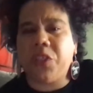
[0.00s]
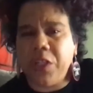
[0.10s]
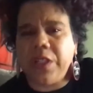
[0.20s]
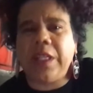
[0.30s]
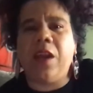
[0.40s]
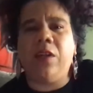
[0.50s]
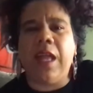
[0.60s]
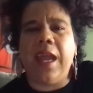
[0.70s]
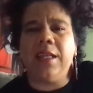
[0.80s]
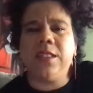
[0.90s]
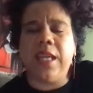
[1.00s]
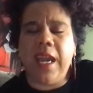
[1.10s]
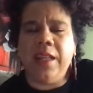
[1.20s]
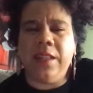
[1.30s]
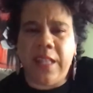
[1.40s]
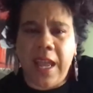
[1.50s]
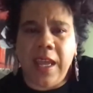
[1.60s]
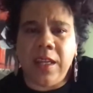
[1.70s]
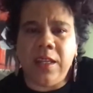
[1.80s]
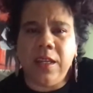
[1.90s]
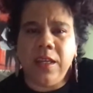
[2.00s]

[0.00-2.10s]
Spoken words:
took their lands, and then